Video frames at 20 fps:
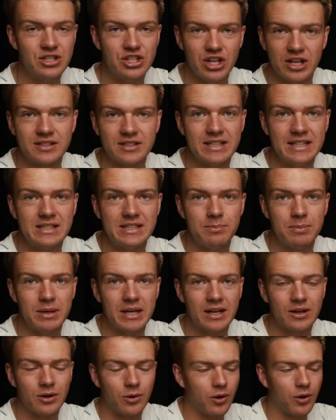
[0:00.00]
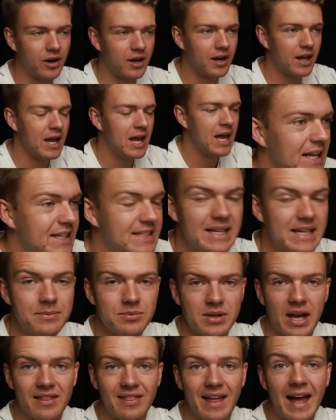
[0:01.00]
just needs to be ignored. It
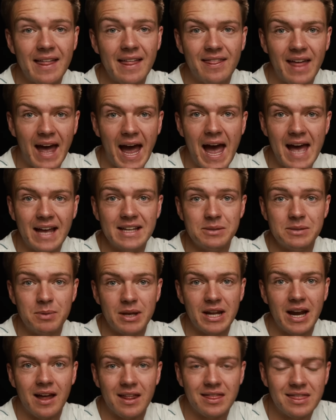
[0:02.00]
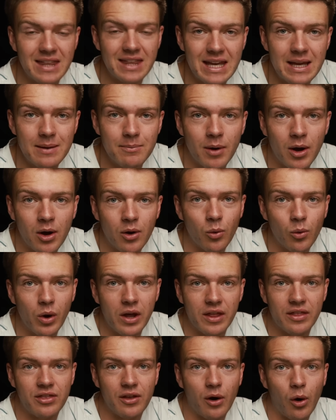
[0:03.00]
seems like that, that has been a theme
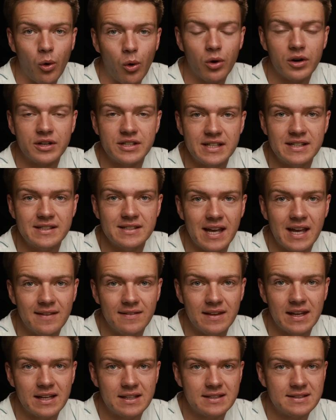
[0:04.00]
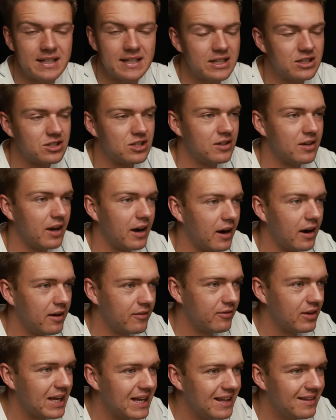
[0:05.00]
with horses and the extinction
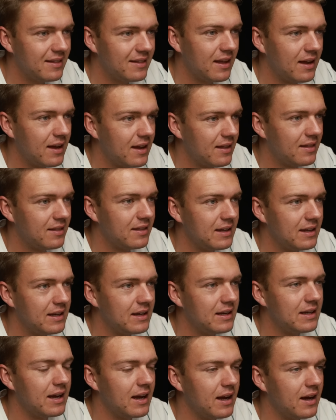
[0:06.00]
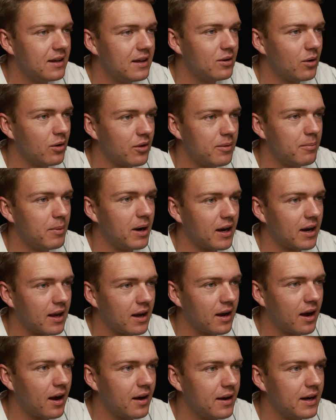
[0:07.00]
thereof in the North
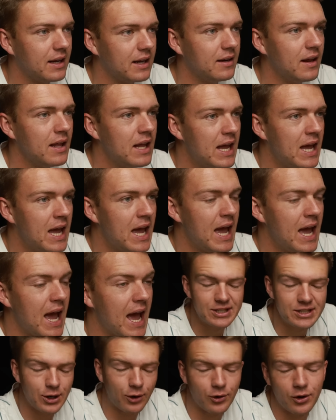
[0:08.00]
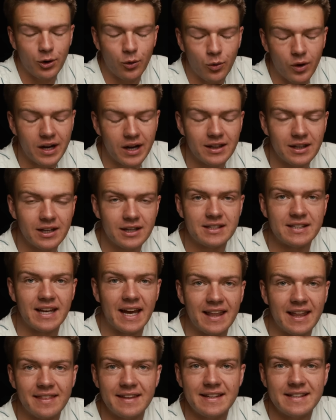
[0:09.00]
American continent. In total, what it looks
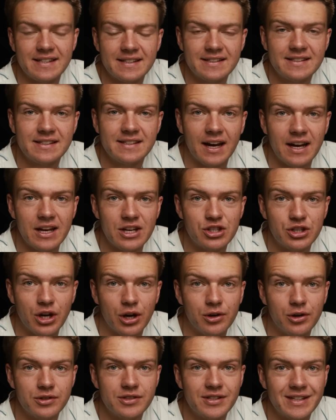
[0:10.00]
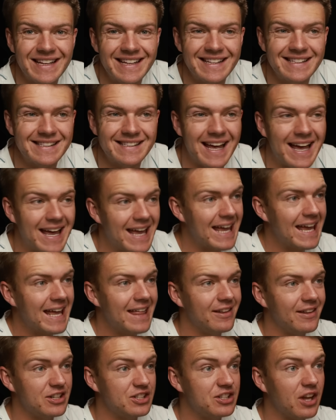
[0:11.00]
like this study shows is that
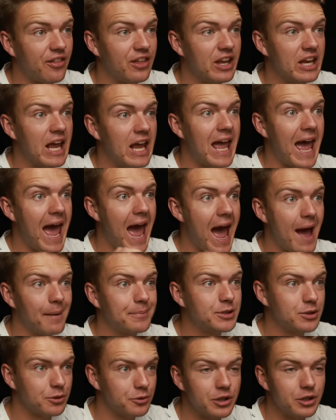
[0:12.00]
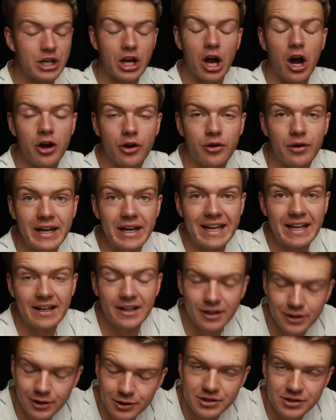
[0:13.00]
there's nothing absolutely concrete
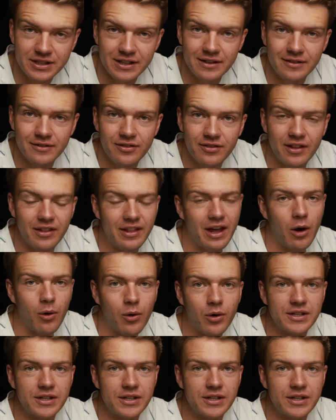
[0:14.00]
conclusive that